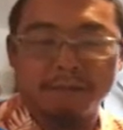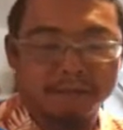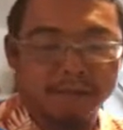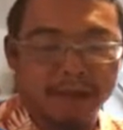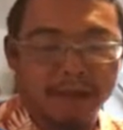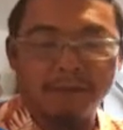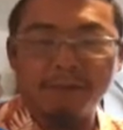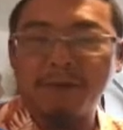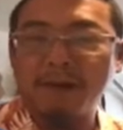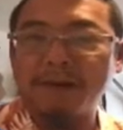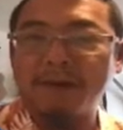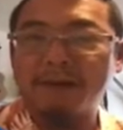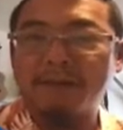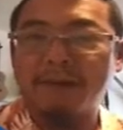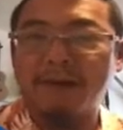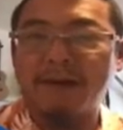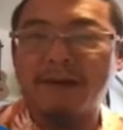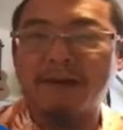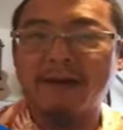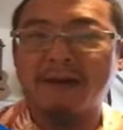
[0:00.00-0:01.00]
Okay, welcome
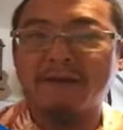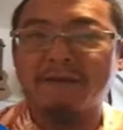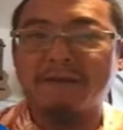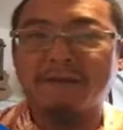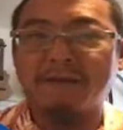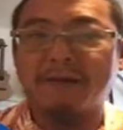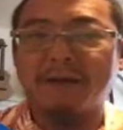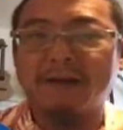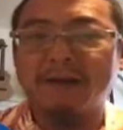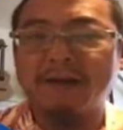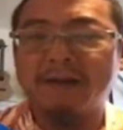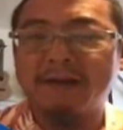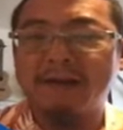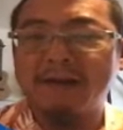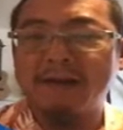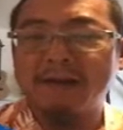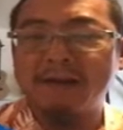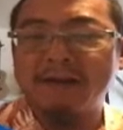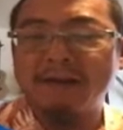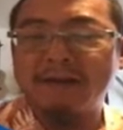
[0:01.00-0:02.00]
back, everyone.
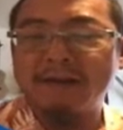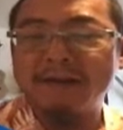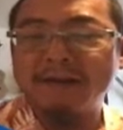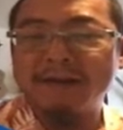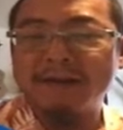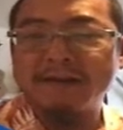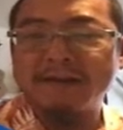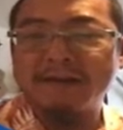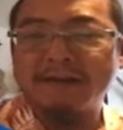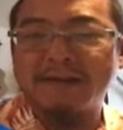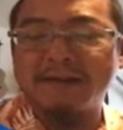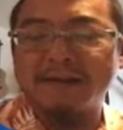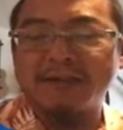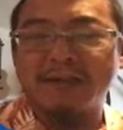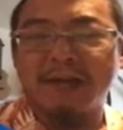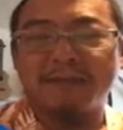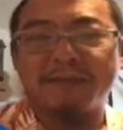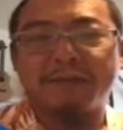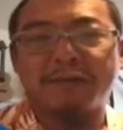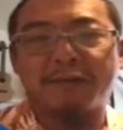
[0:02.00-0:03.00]
This is
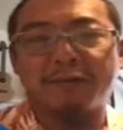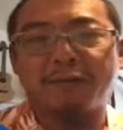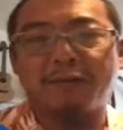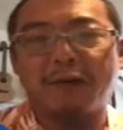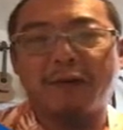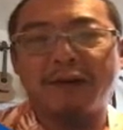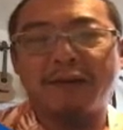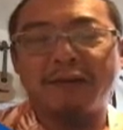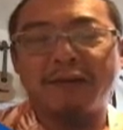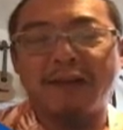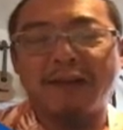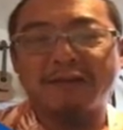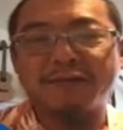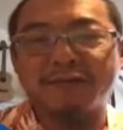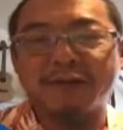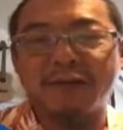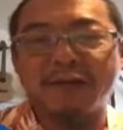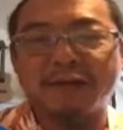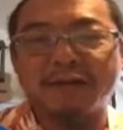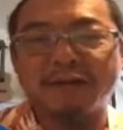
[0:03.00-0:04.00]
chapter one. Thanks
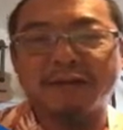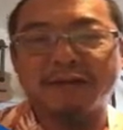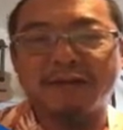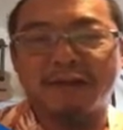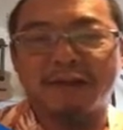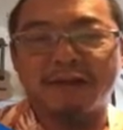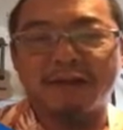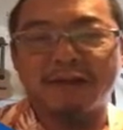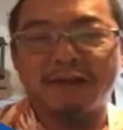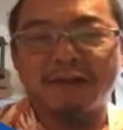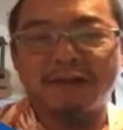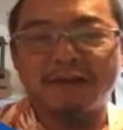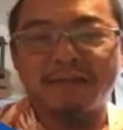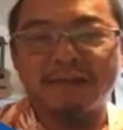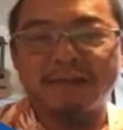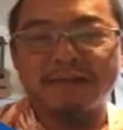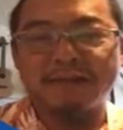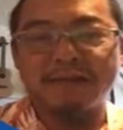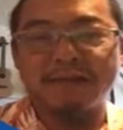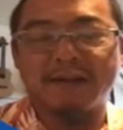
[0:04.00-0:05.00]
for getting started. You
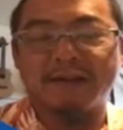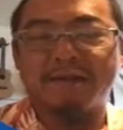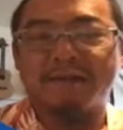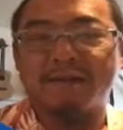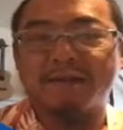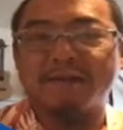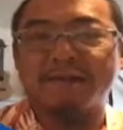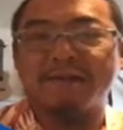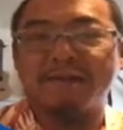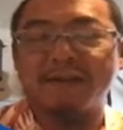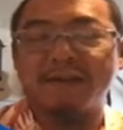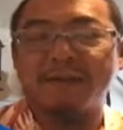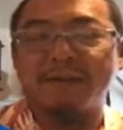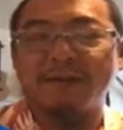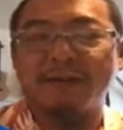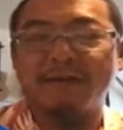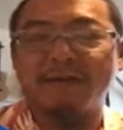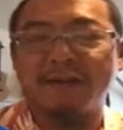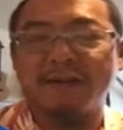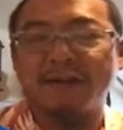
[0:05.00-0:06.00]
must have done the first
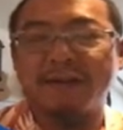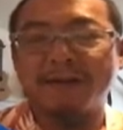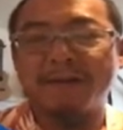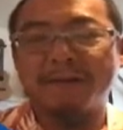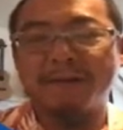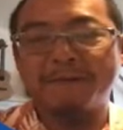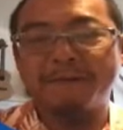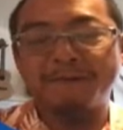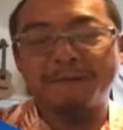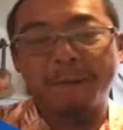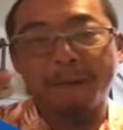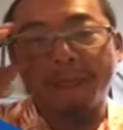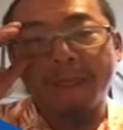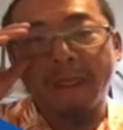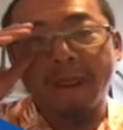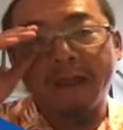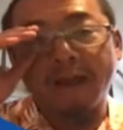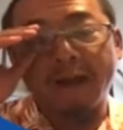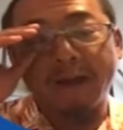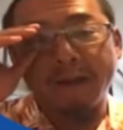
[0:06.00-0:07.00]
Flipgrid video.
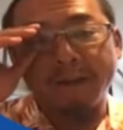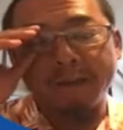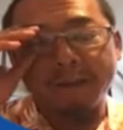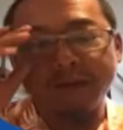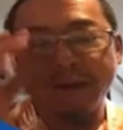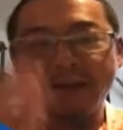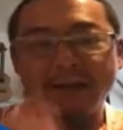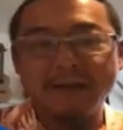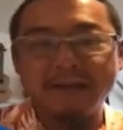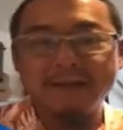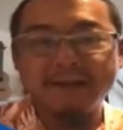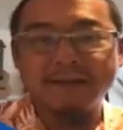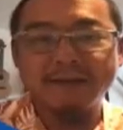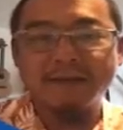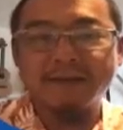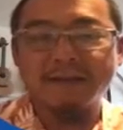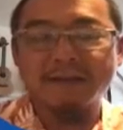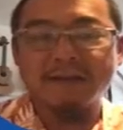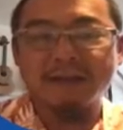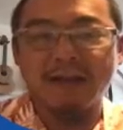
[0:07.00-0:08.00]

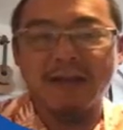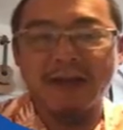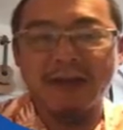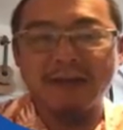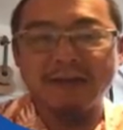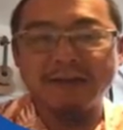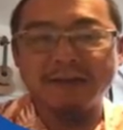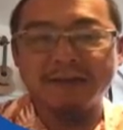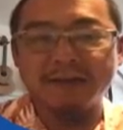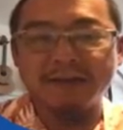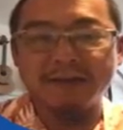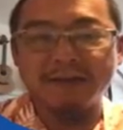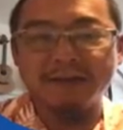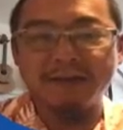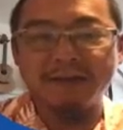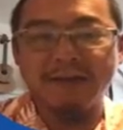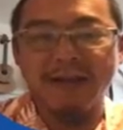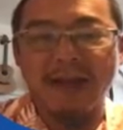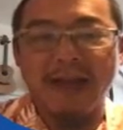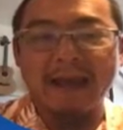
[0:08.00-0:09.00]
These slides are going to
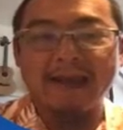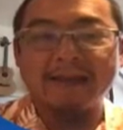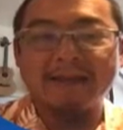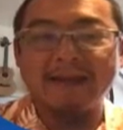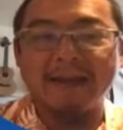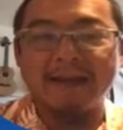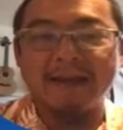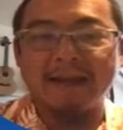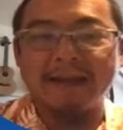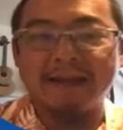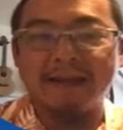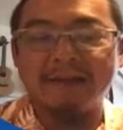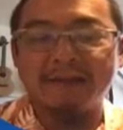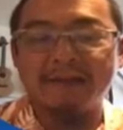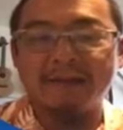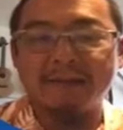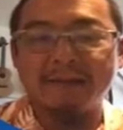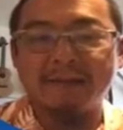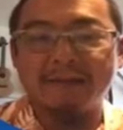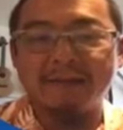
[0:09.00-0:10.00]
be annotated. They're
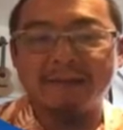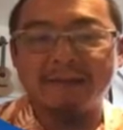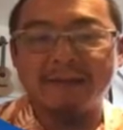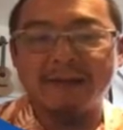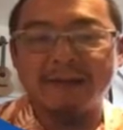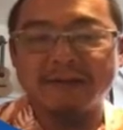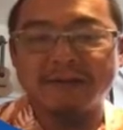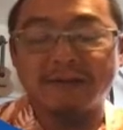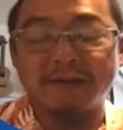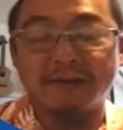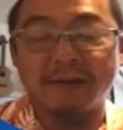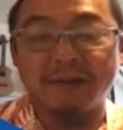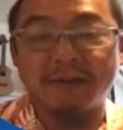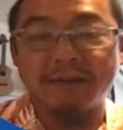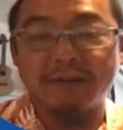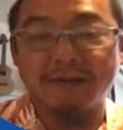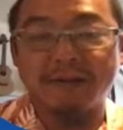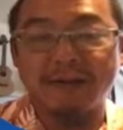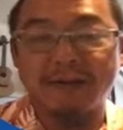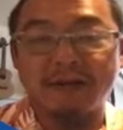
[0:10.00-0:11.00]
from the book. It's a great
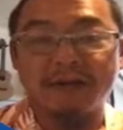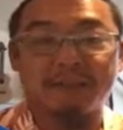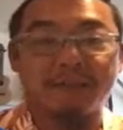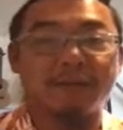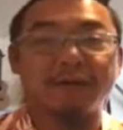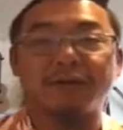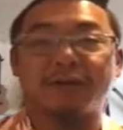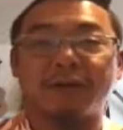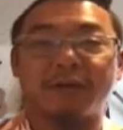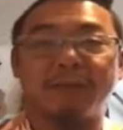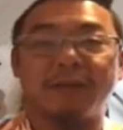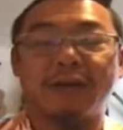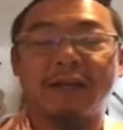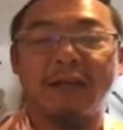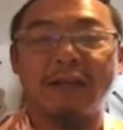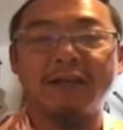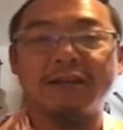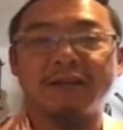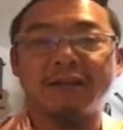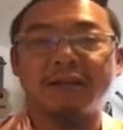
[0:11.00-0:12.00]
book on interpersonal
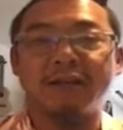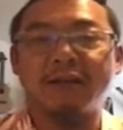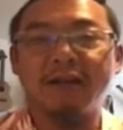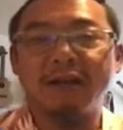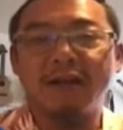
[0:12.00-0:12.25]
communication.